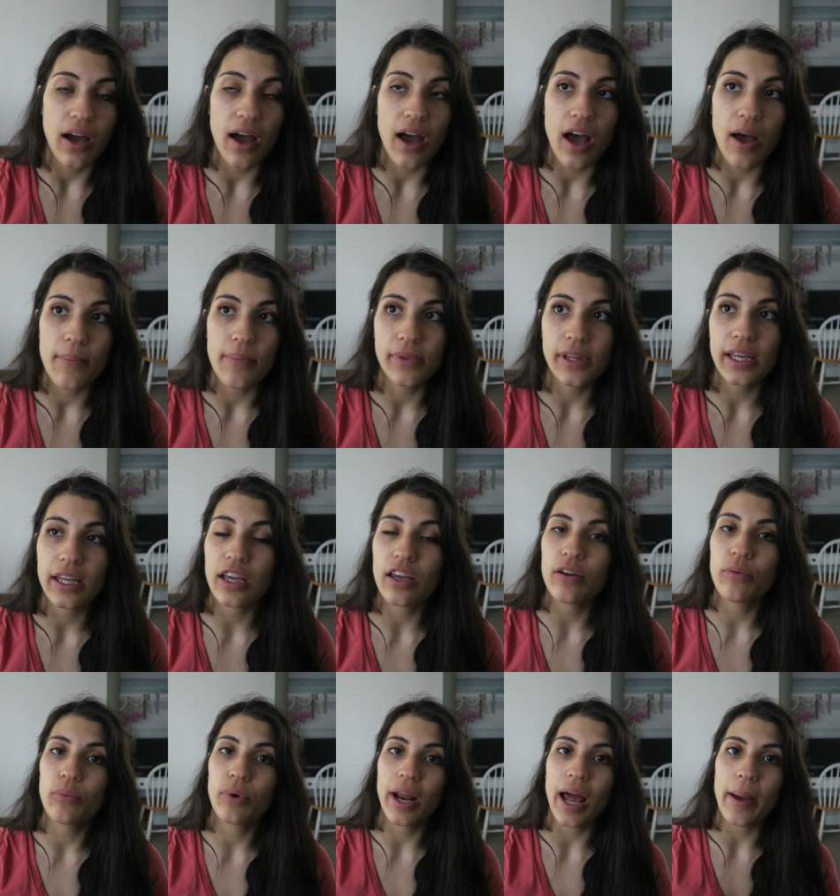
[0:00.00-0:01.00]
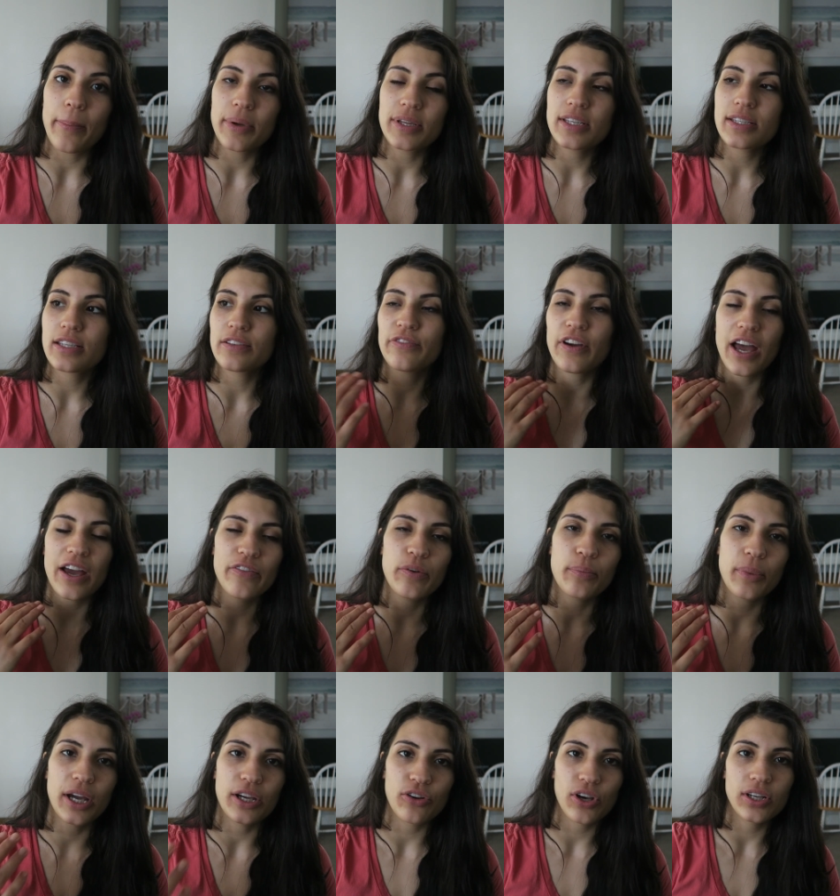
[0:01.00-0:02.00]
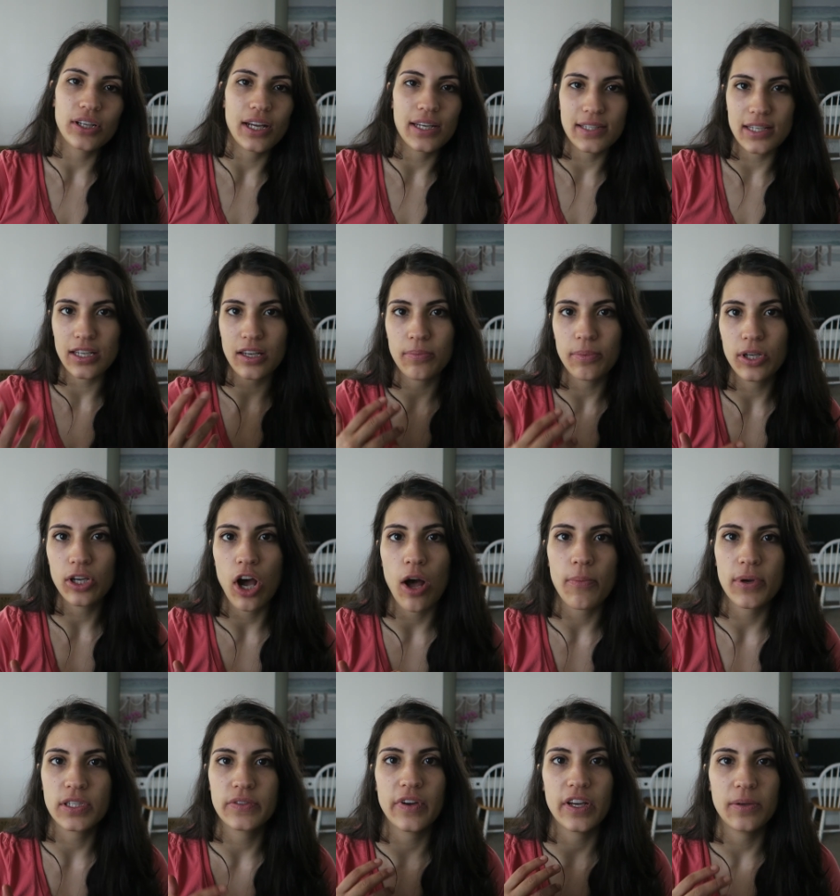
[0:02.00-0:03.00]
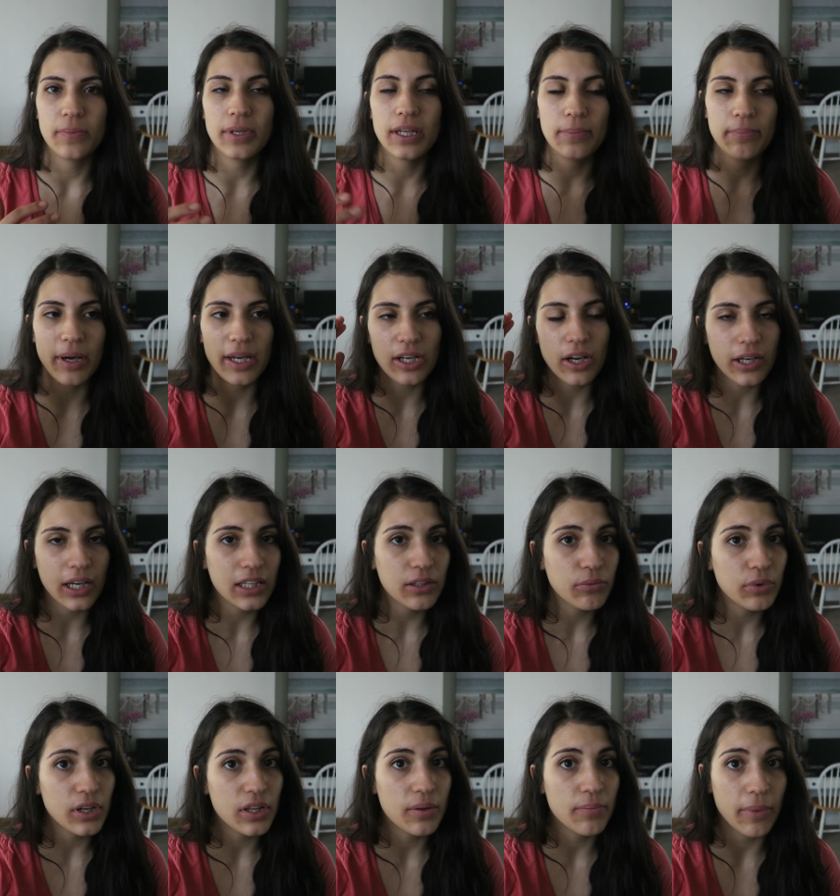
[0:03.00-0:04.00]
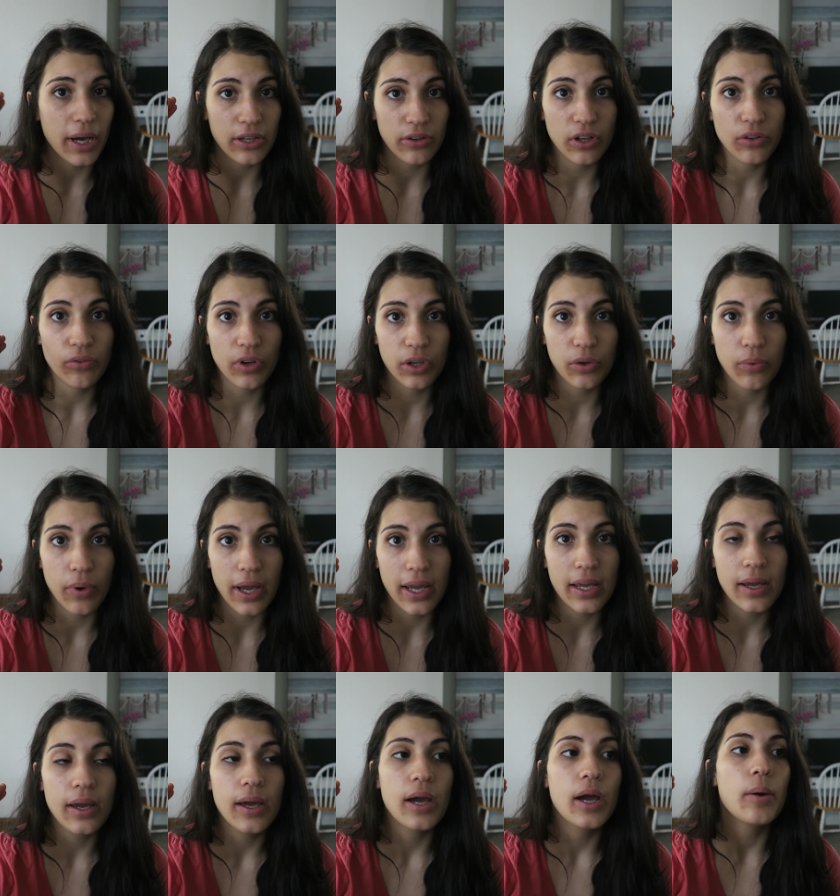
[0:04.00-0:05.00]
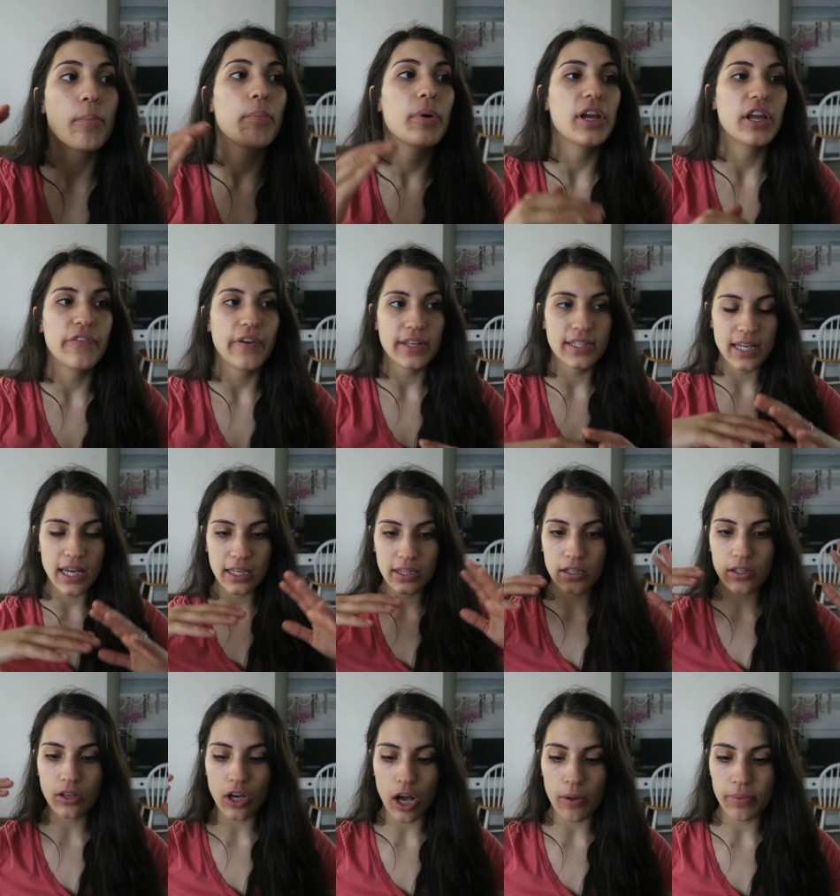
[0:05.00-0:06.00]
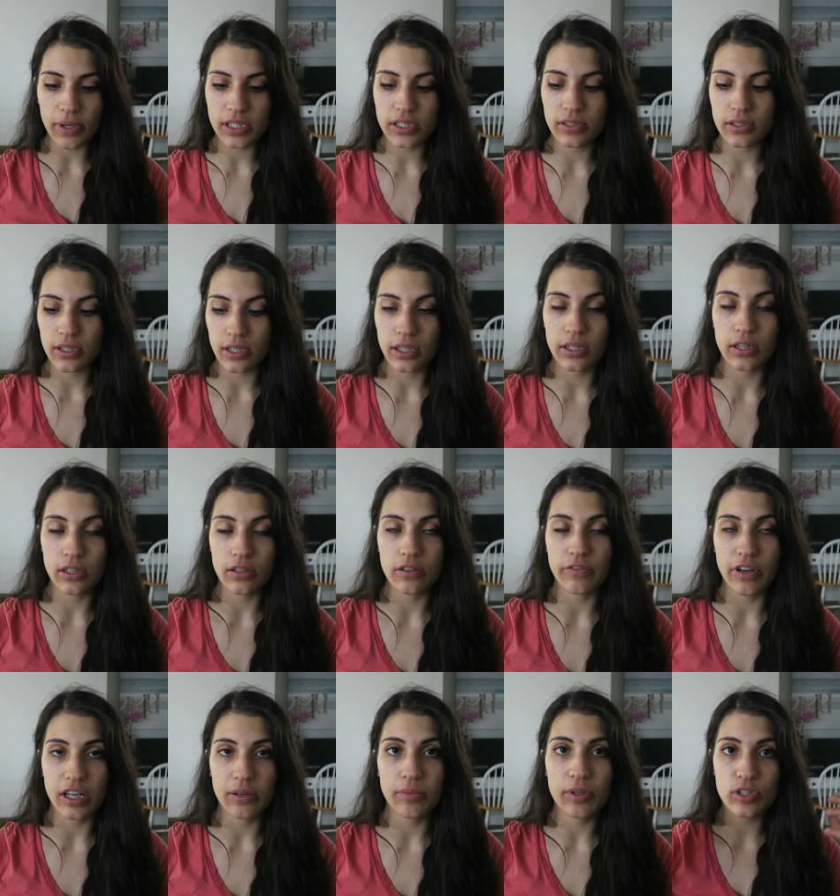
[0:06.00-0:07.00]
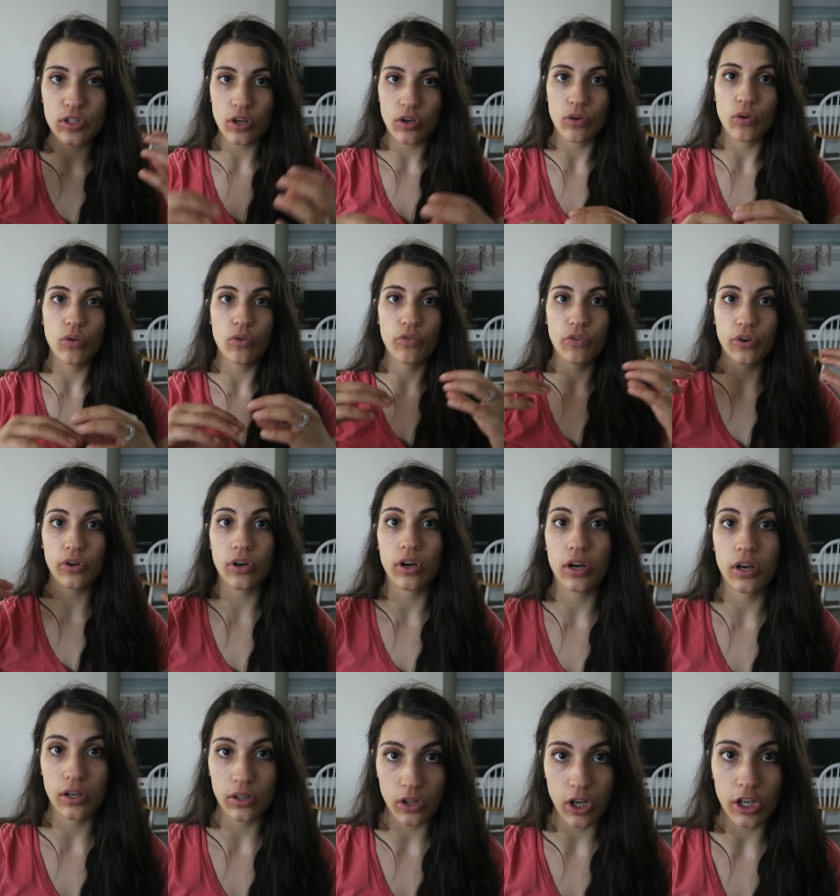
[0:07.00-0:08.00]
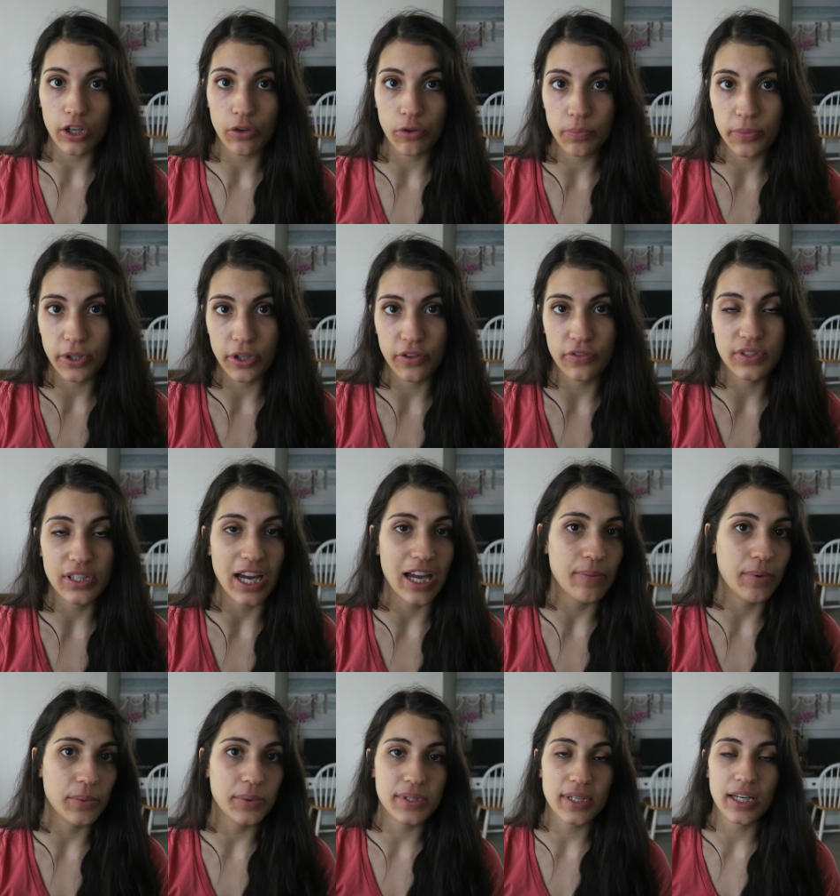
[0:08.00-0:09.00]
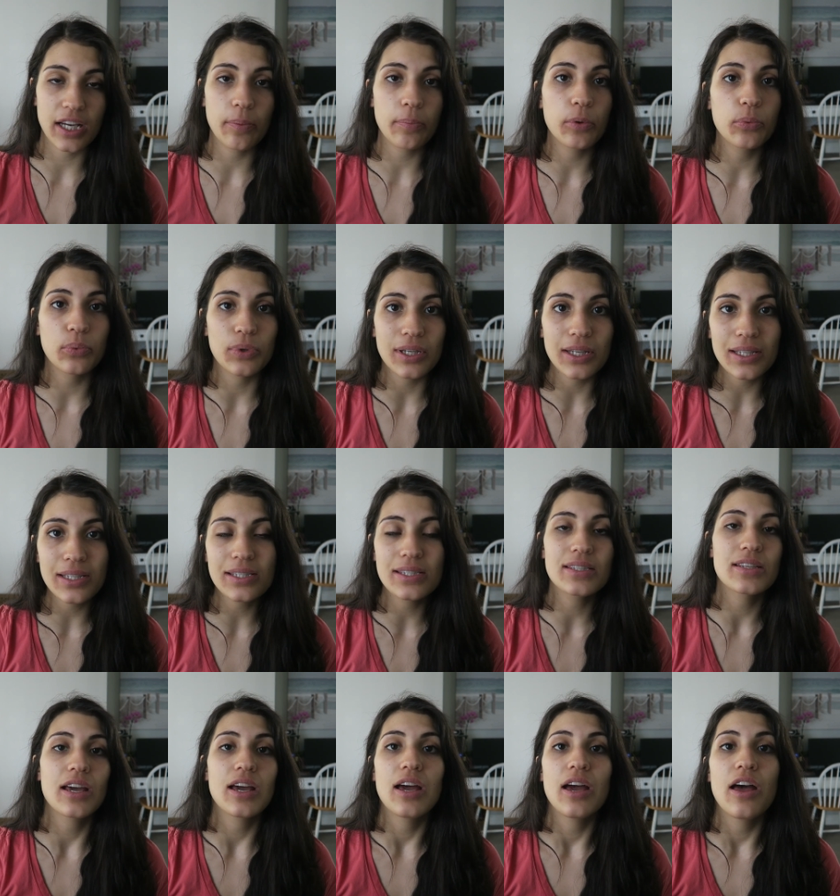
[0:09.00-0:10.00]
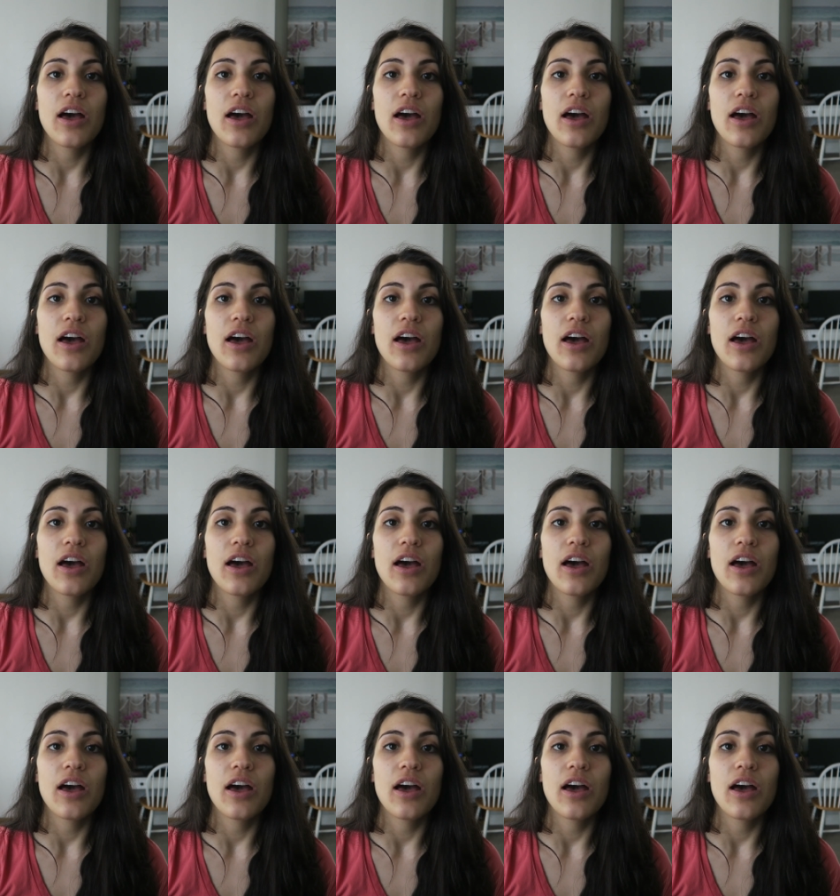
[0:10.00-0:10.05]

um, like, what happens is, if I have a migraine and I take a B complex vitamin, it might not get rid of the migraine right away, but if I take the complex, like the, the vitamins over a longer period of time, I would say a couple weeks,